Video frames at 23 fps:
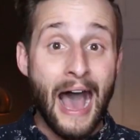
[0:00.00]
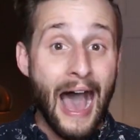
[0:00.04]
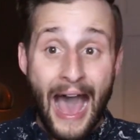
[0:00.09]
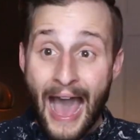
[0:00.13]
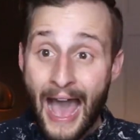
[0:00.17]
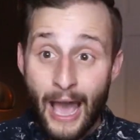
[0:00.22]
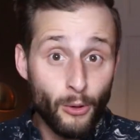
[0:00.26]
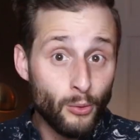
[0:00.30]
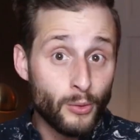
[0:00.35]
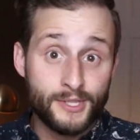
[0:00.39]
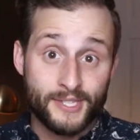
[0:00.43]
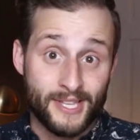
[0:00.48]

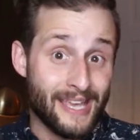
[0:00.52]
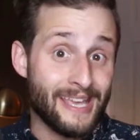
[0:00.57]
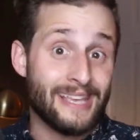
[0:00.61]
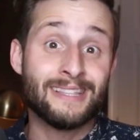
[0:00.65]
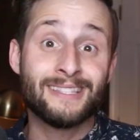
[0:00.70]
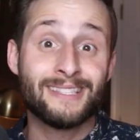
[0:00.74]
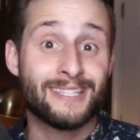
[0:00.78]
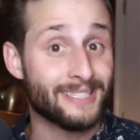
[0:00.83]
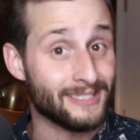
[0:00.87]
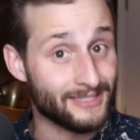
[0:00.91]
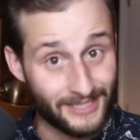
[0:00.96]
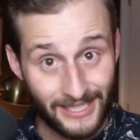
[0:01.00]
I was
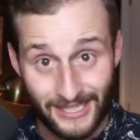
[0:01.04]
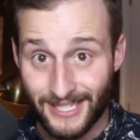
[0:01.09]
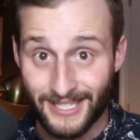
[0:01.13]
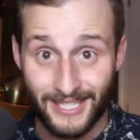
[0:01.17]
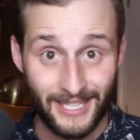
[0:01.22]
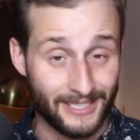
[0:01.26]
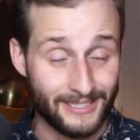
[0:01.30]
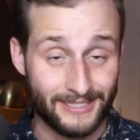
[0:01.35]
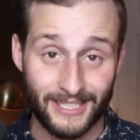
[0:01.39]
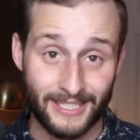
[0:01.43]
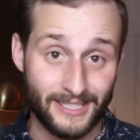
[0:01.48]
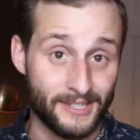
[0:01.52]
instantly
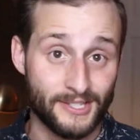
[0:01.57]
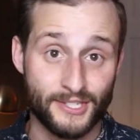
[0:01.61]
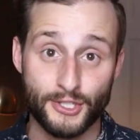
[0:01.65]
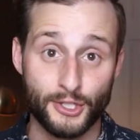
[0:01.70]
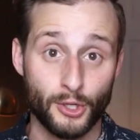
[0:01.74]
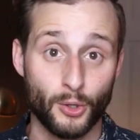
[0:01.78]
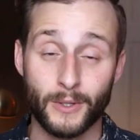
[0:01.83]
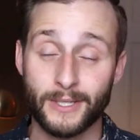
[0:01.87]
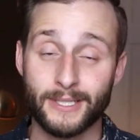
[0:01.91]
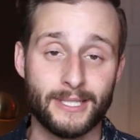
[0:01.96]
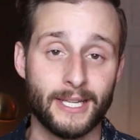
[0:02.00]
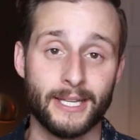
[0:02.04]
sucked in,
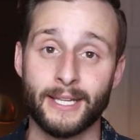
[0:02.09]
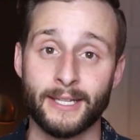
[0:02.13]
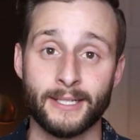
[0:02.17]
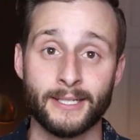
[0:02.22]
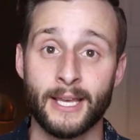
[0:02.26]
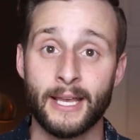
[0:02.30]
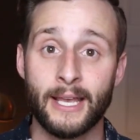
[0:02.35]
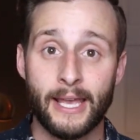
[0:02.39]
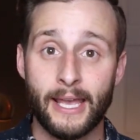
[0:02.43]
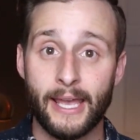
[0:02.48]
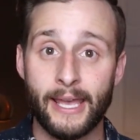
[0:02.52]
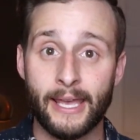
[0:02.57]
so
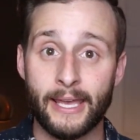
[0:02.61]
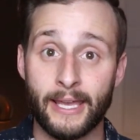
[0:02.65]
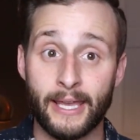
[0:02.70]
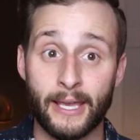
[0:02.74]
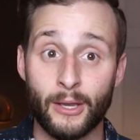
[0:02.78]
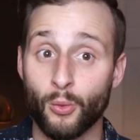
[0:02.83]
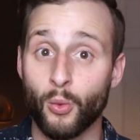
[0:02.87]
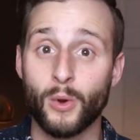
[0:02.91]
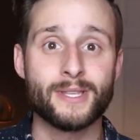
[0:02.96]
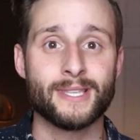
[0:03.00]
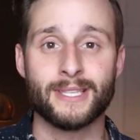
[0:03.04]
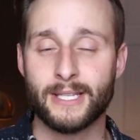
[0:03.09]

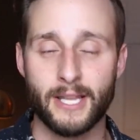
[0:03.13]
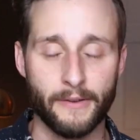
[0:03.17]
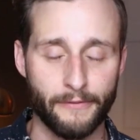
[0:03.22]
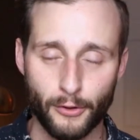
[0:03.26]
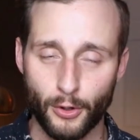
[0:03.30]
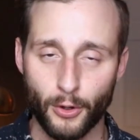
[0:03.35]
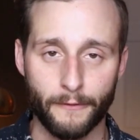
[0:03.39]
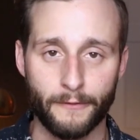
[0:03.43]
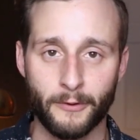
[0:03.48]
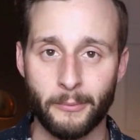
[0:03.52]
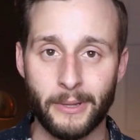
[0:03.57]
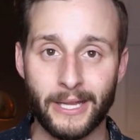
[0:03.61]
it wasn't
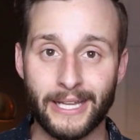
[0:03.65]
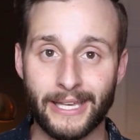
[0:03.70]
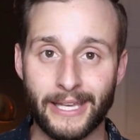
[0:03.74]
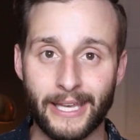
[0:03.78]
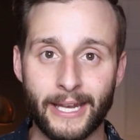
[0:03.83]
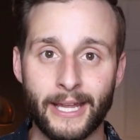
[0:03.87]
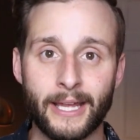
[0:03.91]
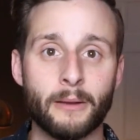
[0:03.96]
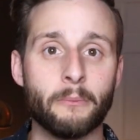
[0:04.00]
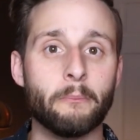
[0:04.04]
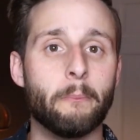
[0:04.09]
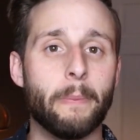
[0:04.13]
difficult for me to get
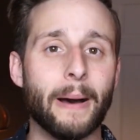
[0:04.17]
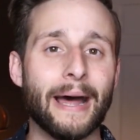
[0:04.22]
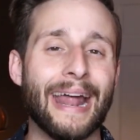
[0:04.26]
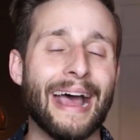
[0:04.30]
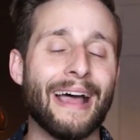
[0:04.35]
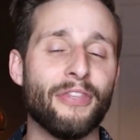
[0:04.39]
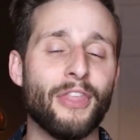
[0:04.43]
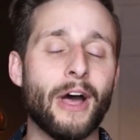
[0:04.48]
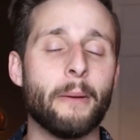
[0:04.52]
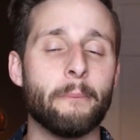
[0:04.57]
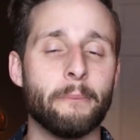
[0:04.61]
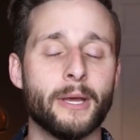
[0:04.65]
in, but
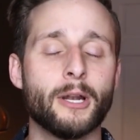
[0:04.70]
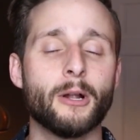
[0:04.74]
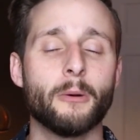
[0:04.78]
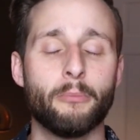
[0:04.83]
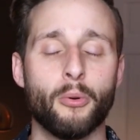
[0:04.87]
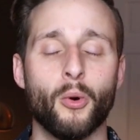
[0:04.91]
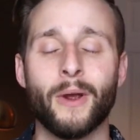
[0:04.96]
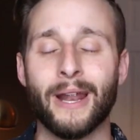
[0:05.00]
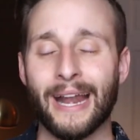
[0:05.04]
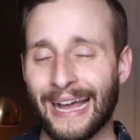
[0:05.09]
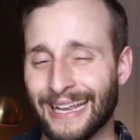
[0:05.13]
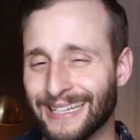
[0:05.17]
at that middle
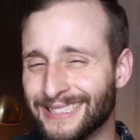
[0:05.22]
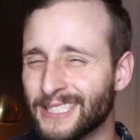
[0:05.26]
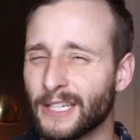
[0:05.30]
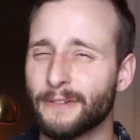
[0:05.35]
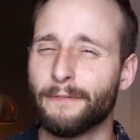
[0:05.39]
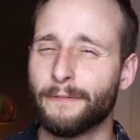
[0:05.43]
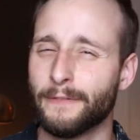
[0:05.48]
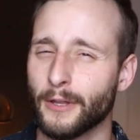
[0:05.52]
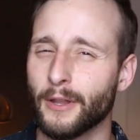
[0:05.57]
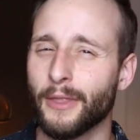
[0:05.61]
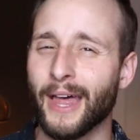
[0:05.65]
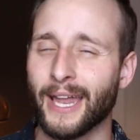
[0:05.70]
point, I did
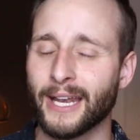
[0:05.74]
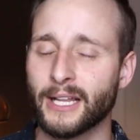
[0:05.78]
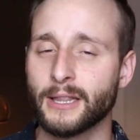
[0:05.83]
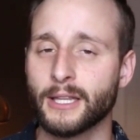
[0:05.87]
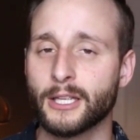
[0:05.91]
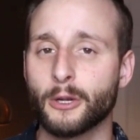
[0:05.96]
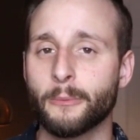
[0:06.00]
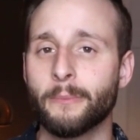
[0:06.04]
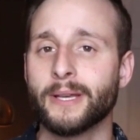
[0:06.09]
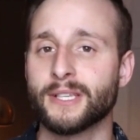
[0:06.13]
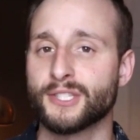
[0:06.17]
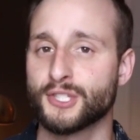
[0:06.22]
feel that a
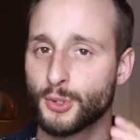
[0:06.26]
little bit.